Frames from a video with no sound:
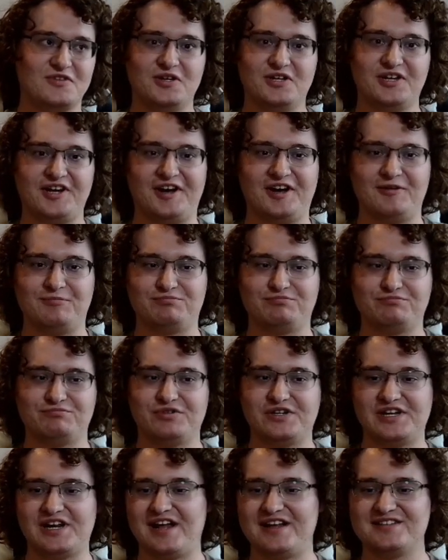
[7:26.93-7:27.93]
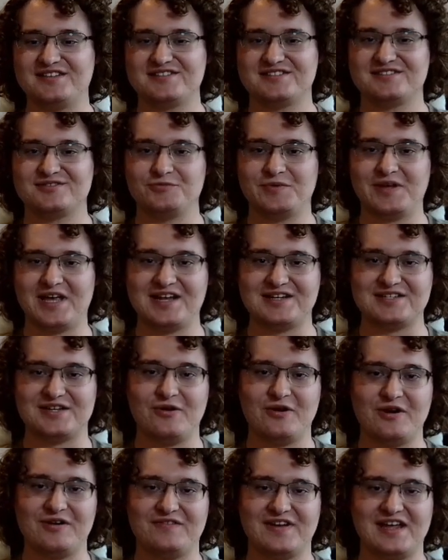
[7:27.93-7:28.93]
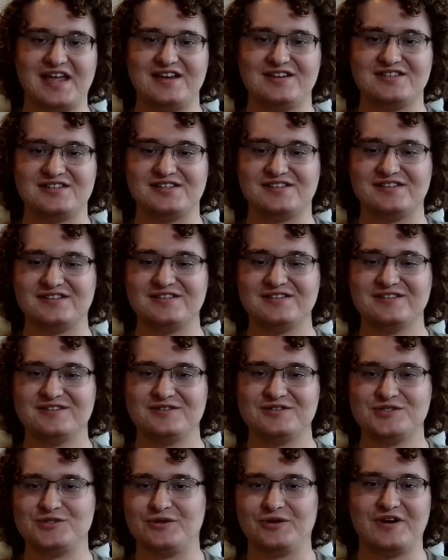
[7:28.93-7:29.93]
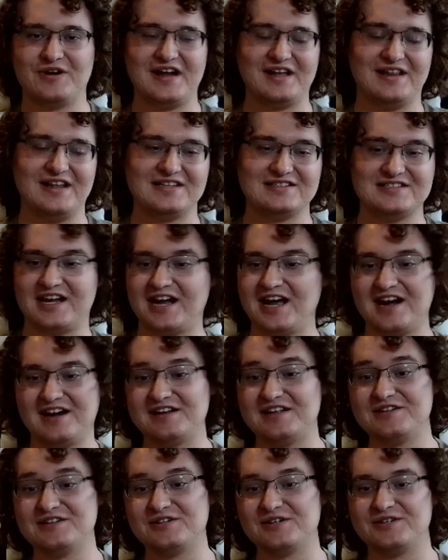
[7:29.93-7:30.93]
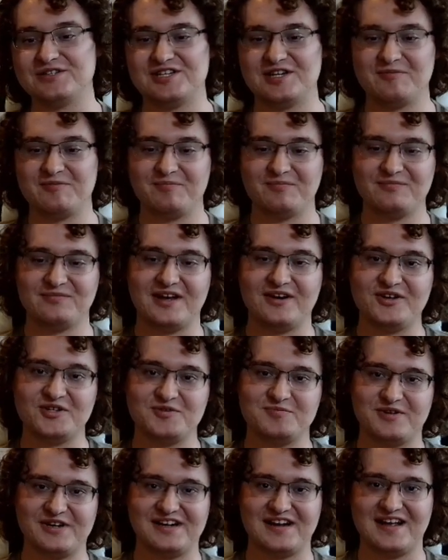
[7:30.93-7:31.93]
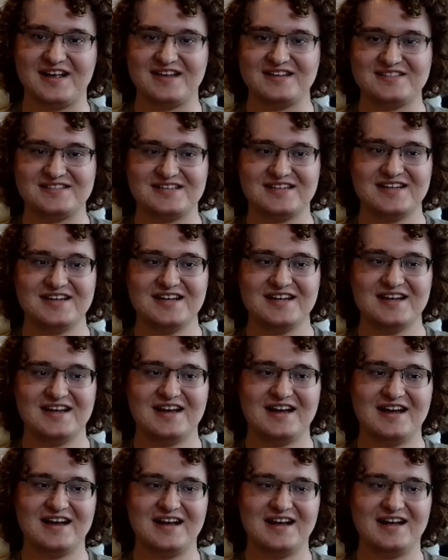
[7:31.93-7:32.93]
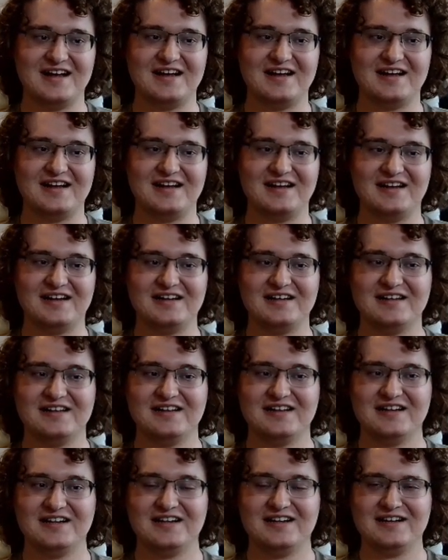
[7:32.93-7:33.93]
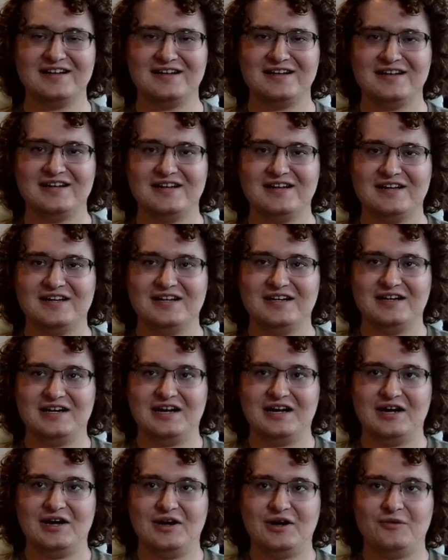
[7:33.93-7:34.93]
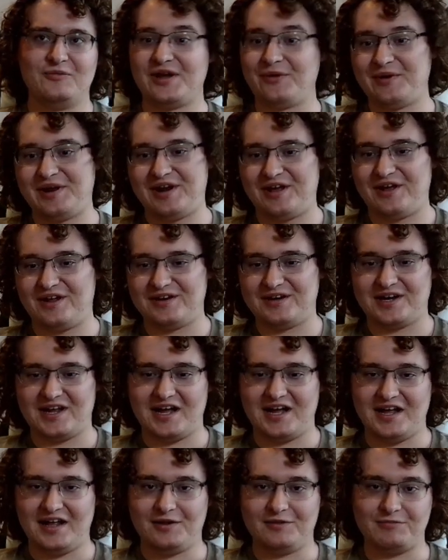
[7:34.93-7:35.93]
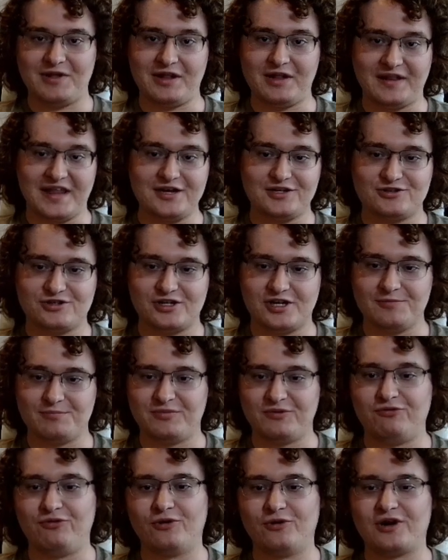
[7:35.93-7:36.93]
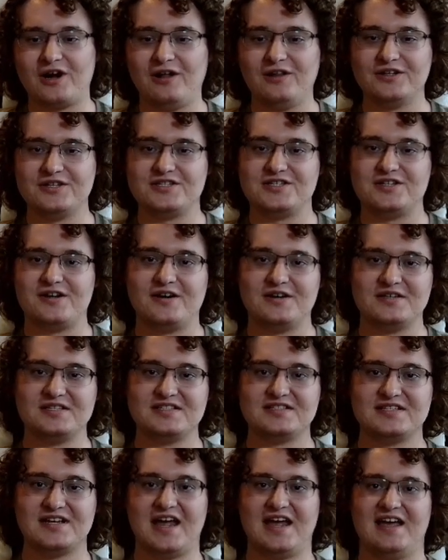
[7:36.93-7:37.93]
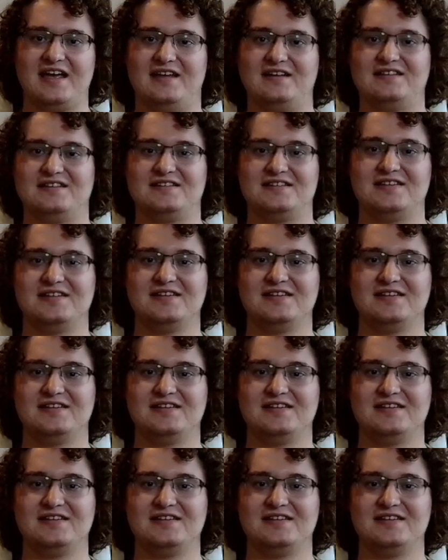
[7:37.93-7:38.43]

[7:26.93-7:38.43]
Um, pretty nice. We got to go on vacation to the Great Lakes. I got an internship. That was pretty nice. Uh, we went on a, a lake trip before college starts, and